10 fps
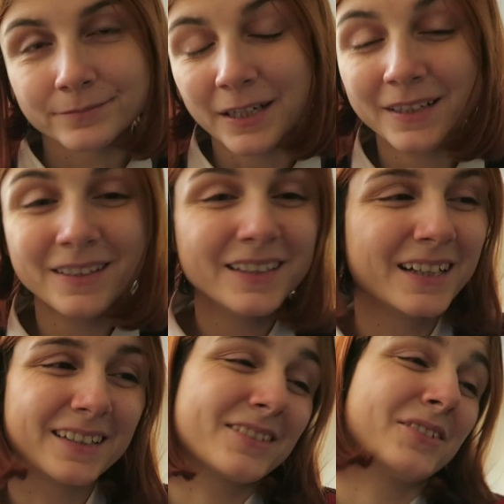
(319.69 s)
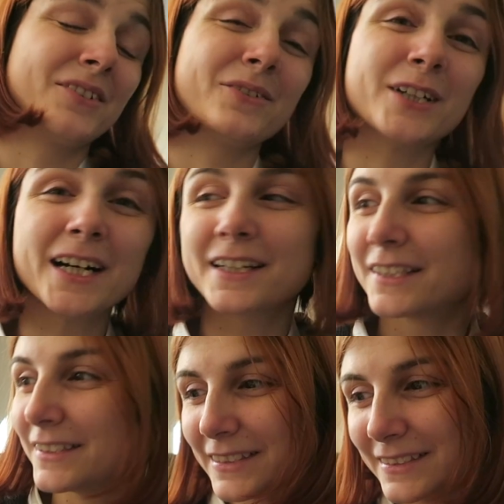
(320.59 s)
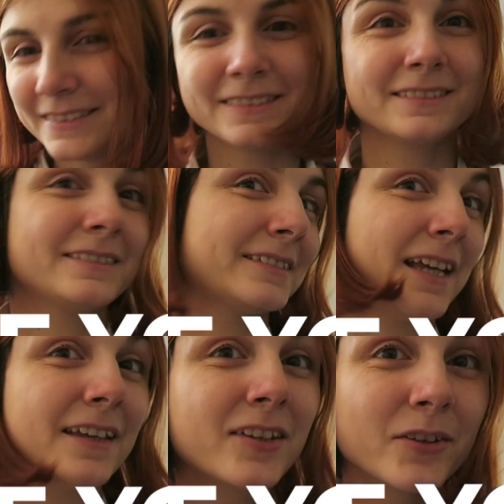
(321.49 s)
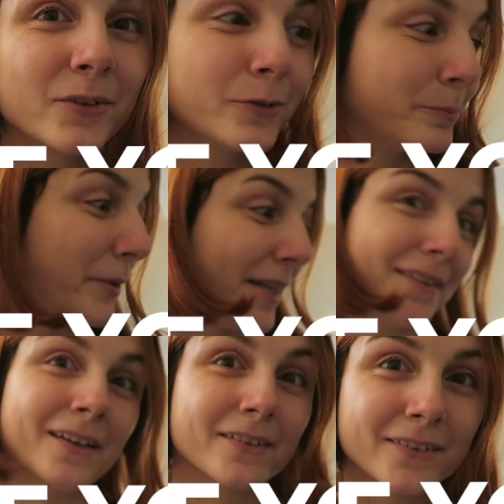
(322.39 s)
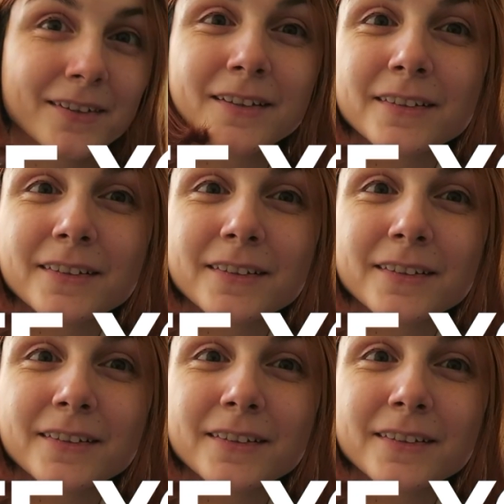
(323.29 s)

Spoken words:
I don't know why. Thank you, printers.